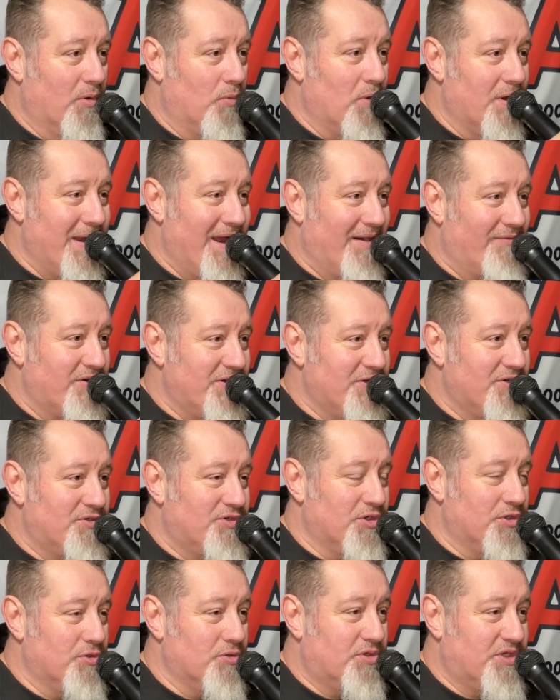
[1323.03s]
whatever you
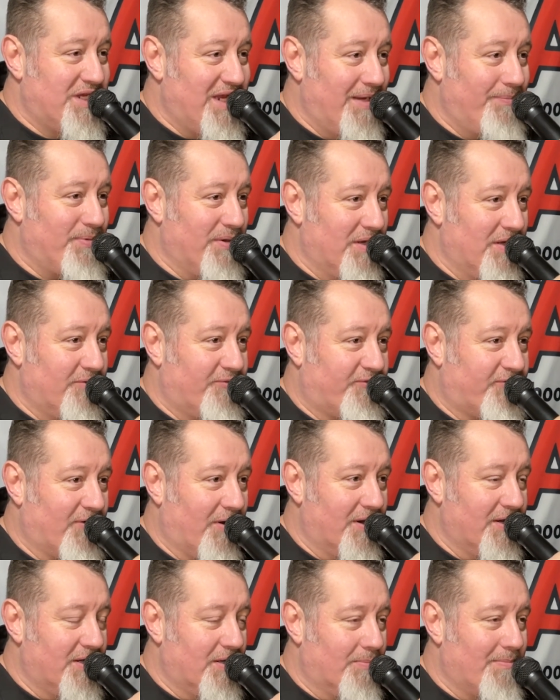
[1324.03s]
do, keep it in
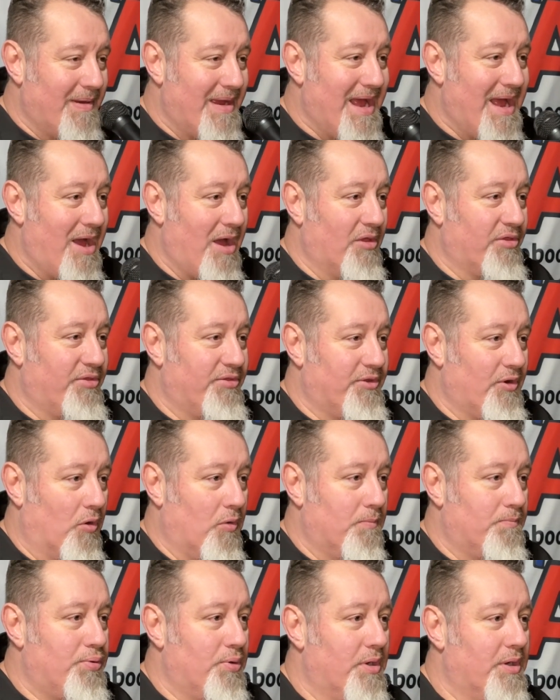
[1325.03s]
front of your mouth.
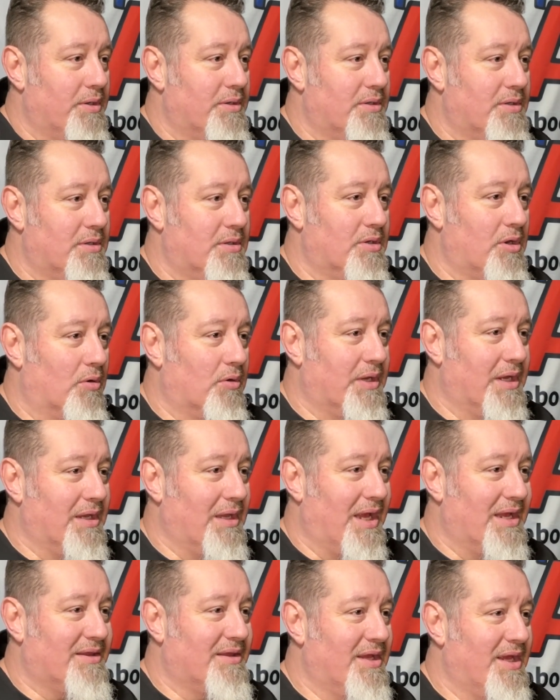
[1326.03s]
Don't get
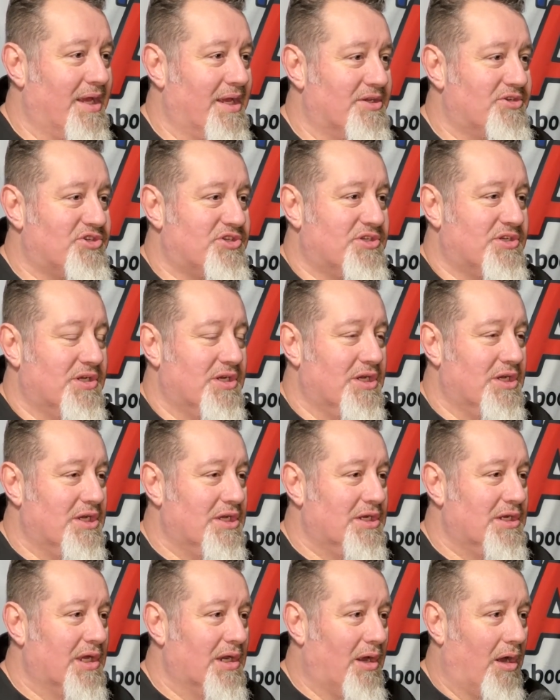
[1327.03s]
like this
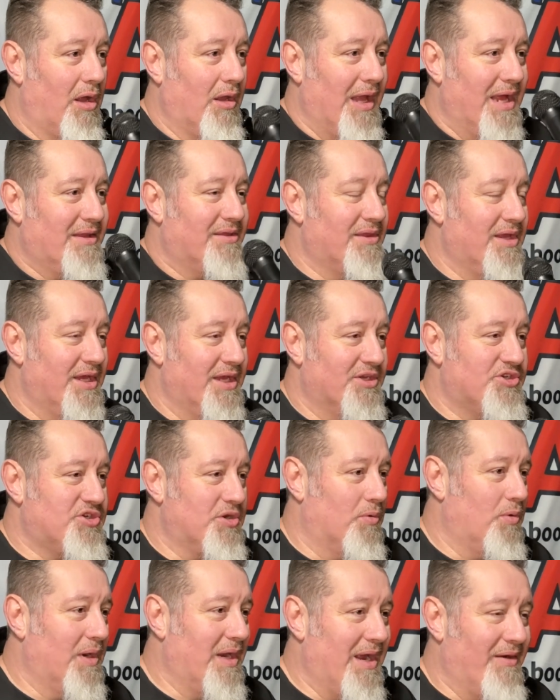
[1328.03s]
and all like this or
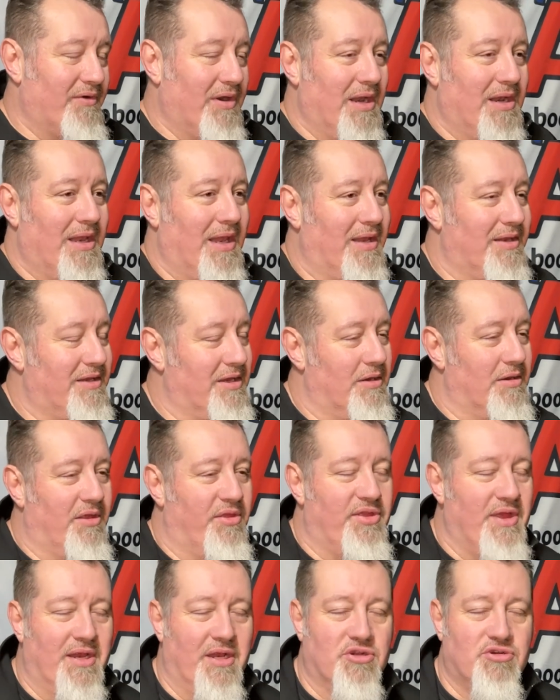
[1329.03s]
whatever. And the
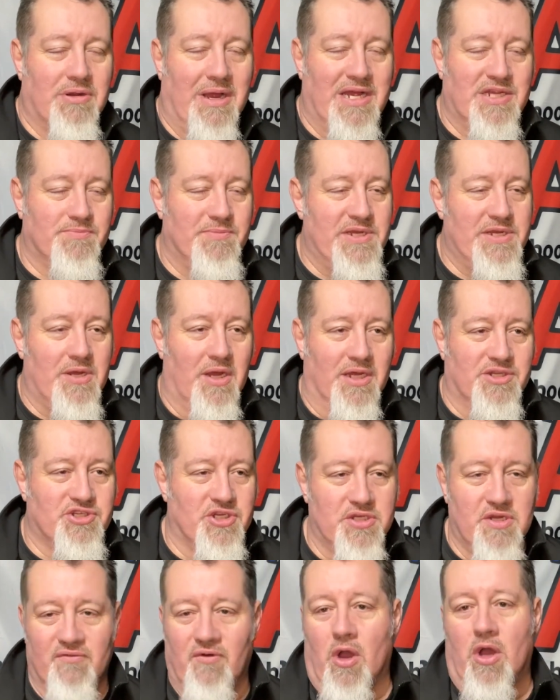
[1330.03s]
thing that drives me nuts, and
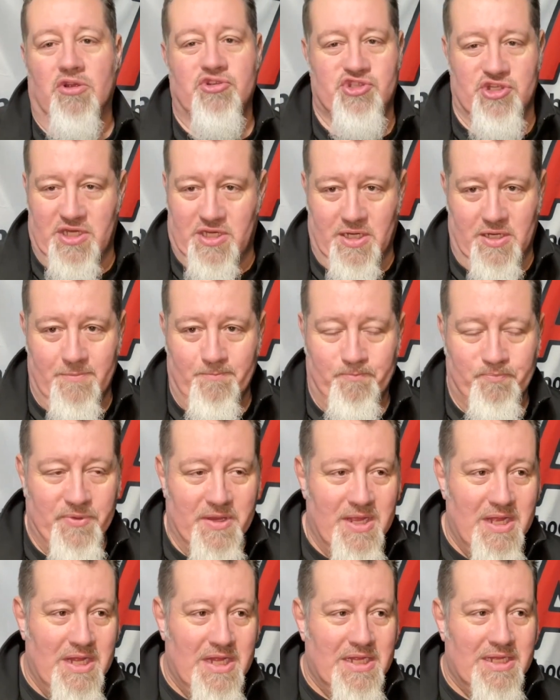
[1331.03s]
you've all seen it,
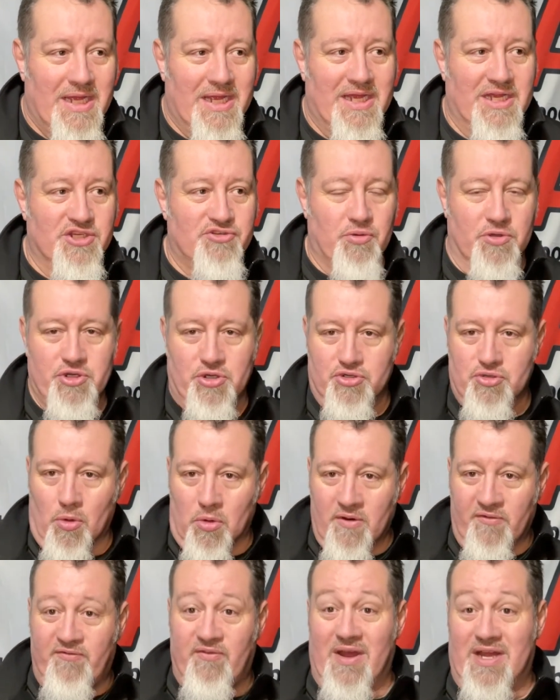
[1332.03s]
is when you're doing
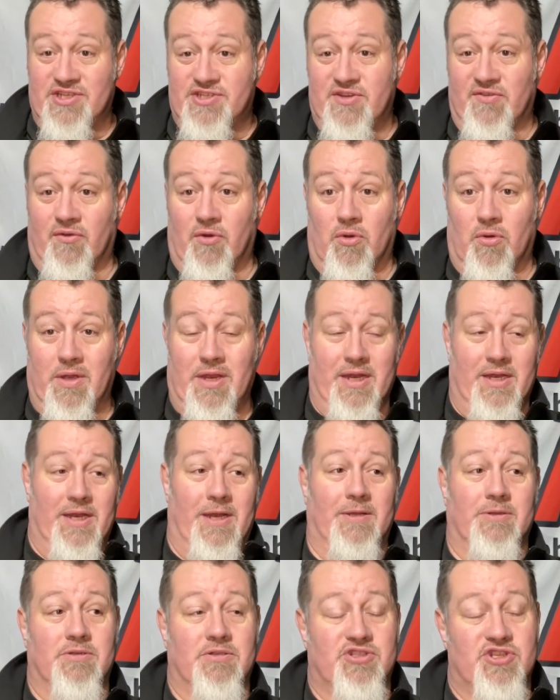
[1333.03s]
a festival and
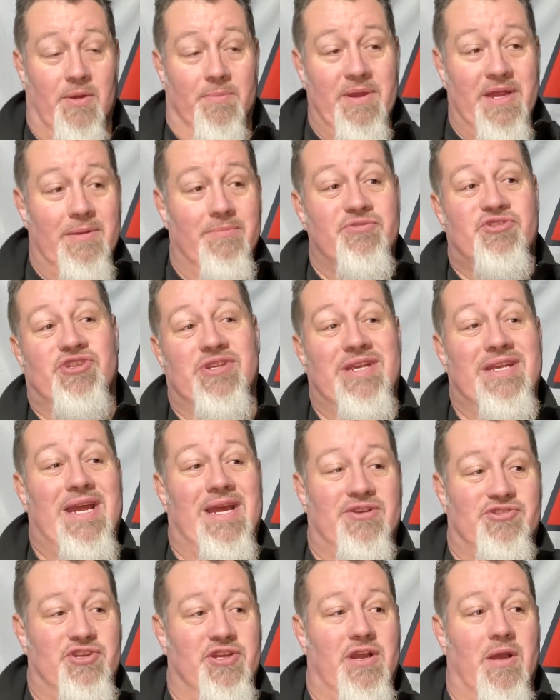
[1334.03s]
then some MC
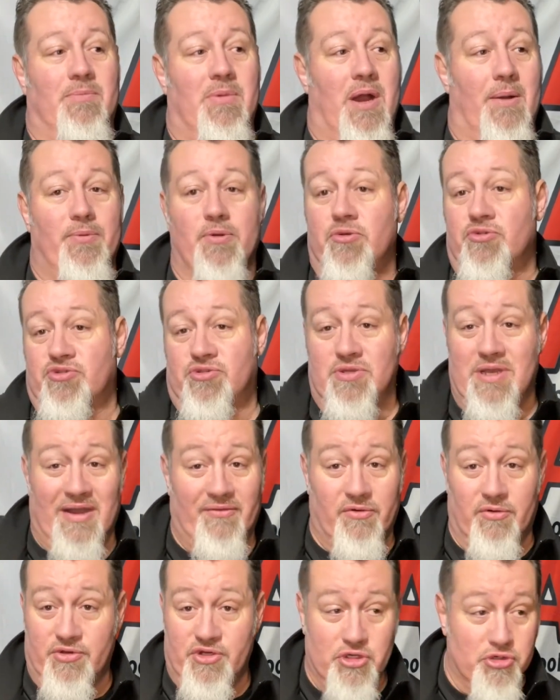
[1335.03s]
has to come up who's
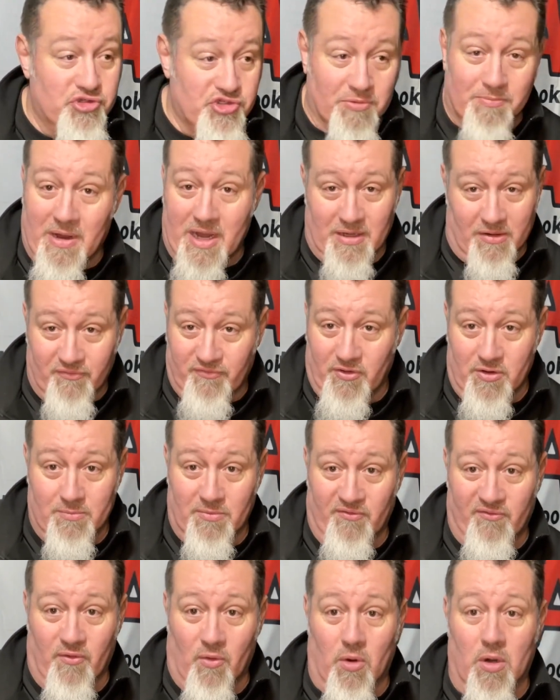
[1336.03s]
never used a microphone
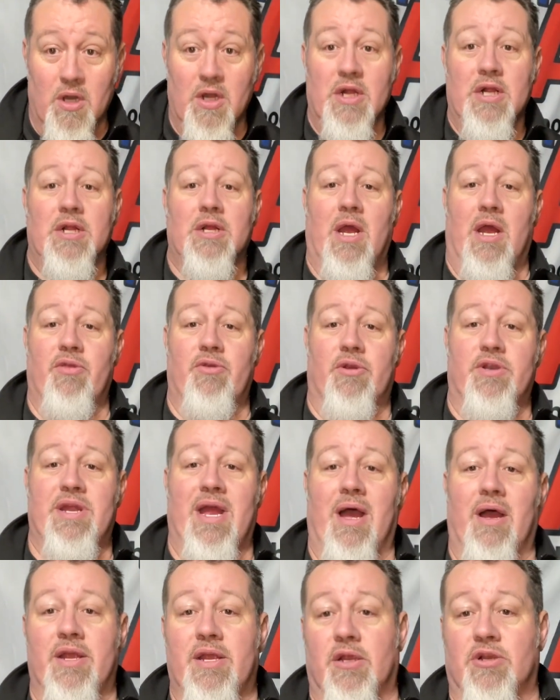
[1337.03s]
before, and they're
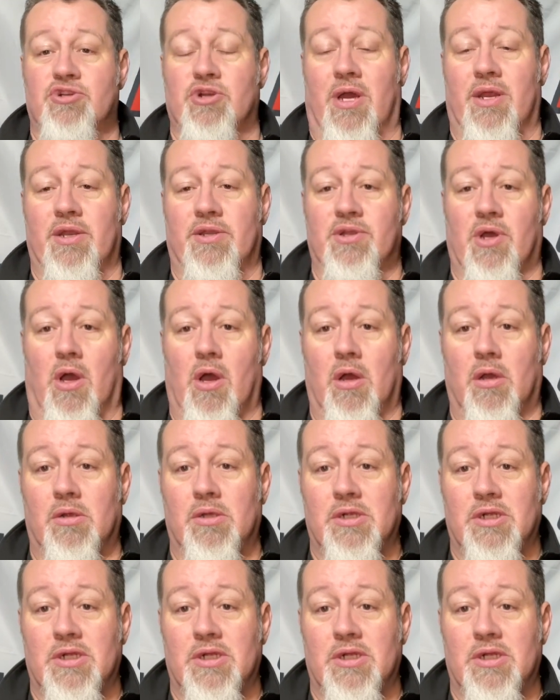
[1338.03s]
down here trying to talk.